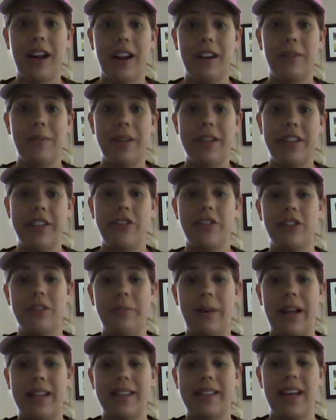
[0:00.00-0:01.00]
gotten on my teacher's
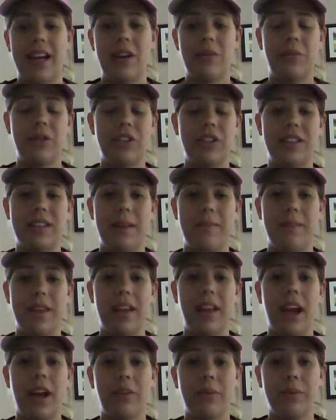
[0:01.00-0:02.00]
bad side, which is
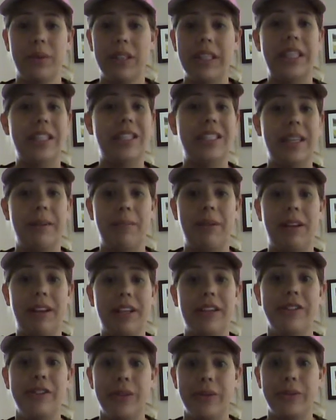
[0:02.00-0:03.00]
something I really
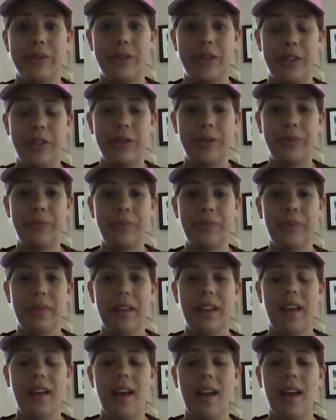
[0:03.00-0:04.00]
typically don't do.
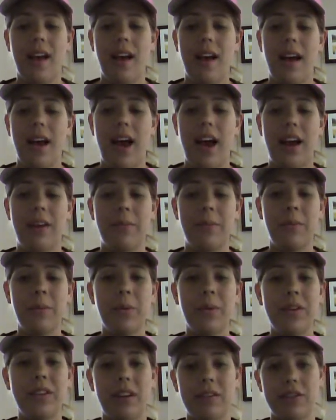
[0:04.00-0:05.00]
I
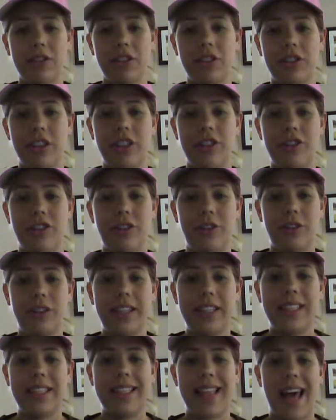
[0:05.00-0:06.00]
remember when Dr. Strange told
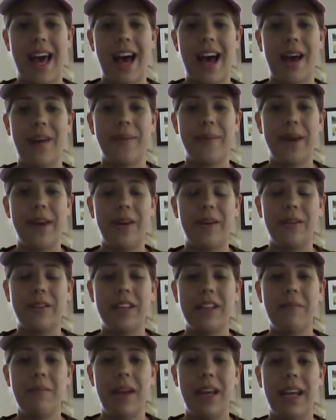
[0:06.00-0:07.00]
us that we'd
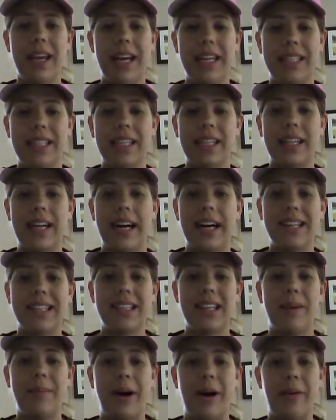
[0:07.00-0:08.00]
only meet as a
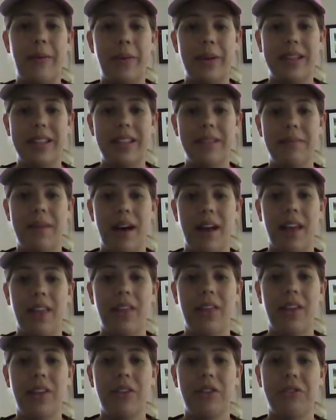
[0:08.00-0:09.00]
class about once a
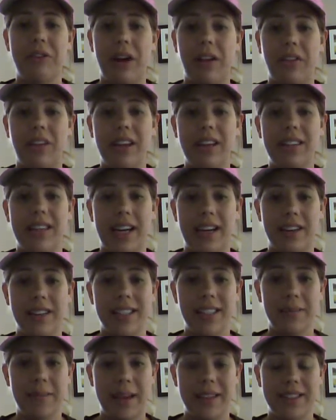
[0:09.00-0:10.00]
month throughout the entire
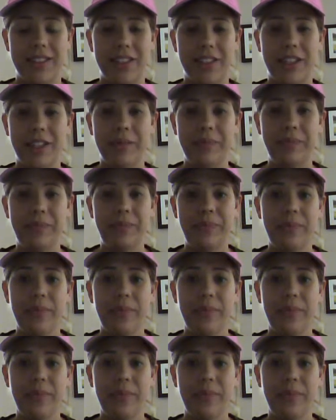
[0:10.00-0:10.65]
semester.